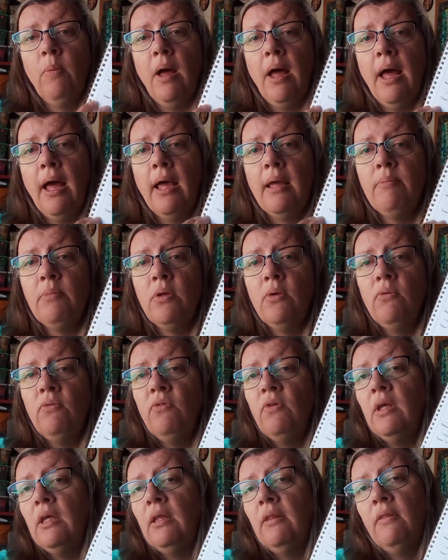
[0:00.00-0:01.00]
I'm
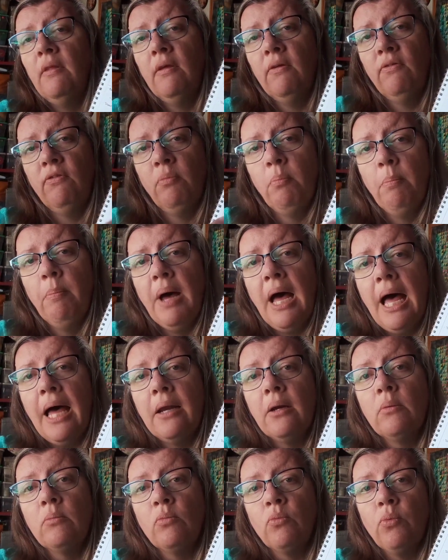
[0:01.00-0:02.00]
using this
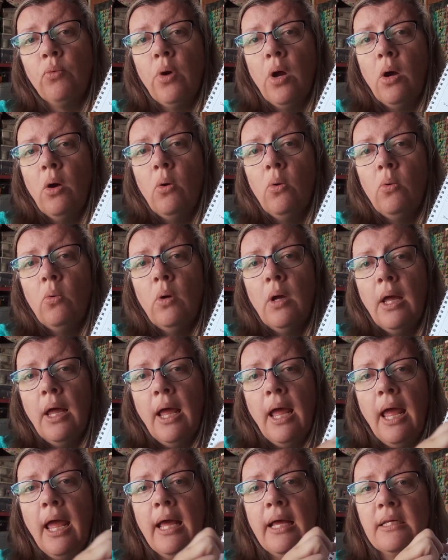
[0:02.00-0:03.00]
bottom row
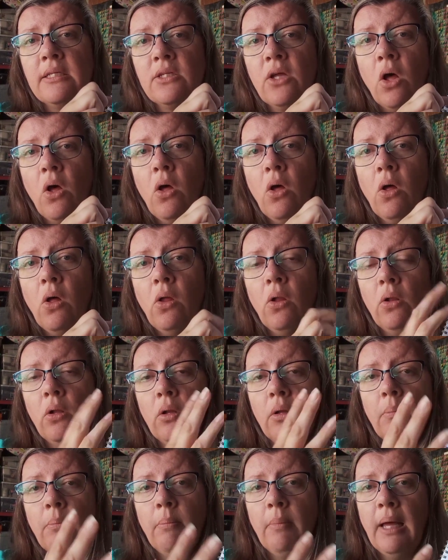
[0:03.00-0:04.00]
as
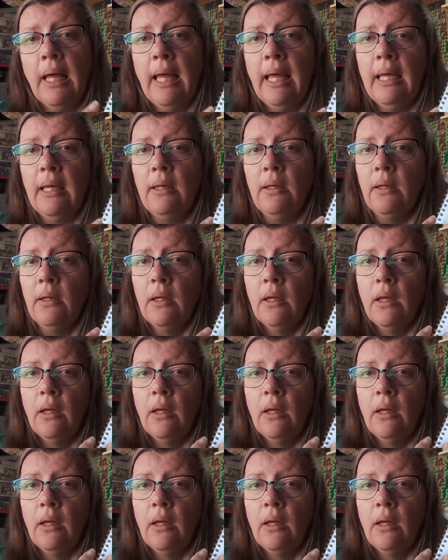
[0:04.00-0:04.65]
all my